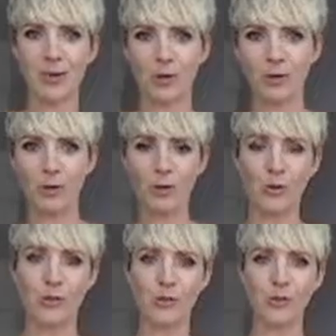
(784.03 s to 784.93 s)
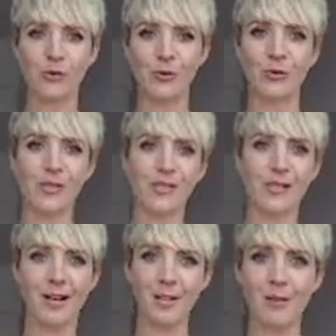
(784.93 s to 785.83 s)
other one goes on to the
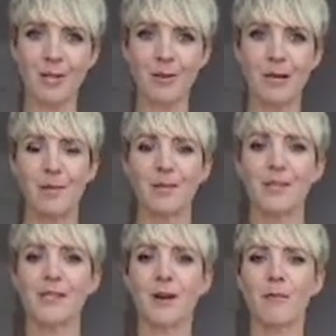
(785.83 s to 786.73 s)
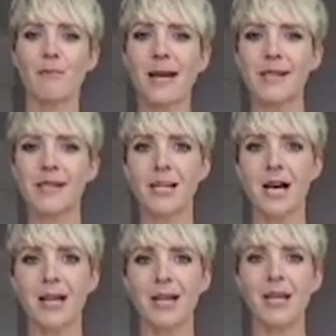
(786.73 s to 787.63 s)
side where the baby's back is
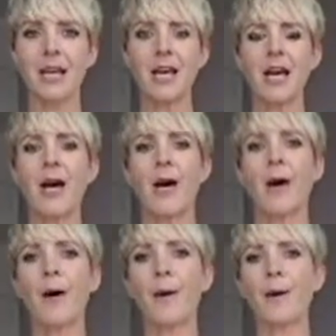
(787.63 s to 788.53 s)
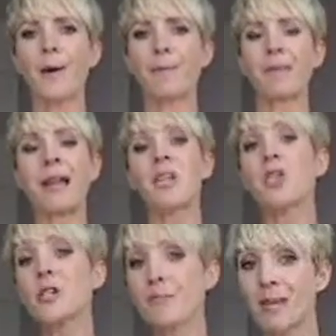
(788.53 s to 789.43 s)
lying. And it
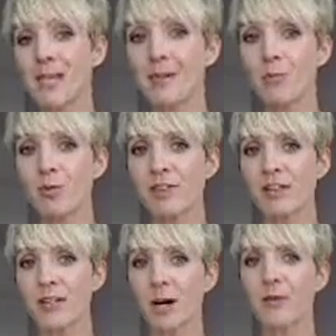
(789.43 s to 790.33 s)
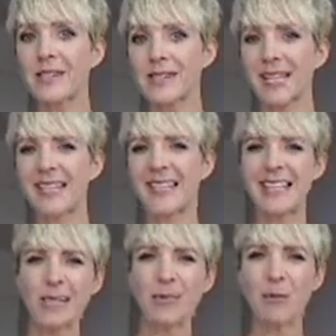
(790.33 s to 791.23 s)
just makes moving around that
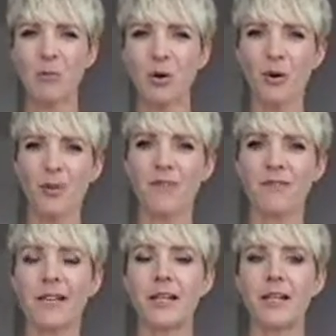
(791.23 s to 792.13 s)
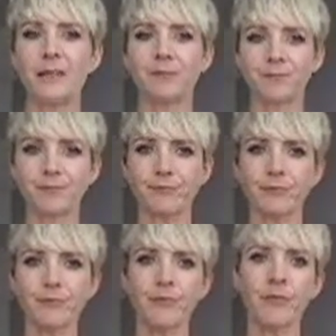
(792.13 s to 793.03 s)
little bit more fiddly.
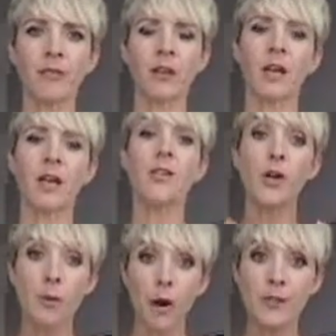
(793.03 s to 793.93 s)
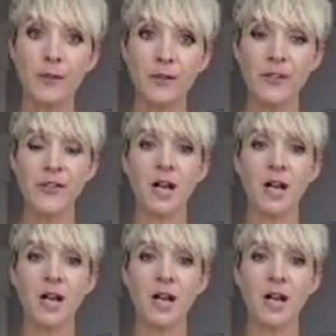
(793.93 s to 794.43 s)
In some hospitals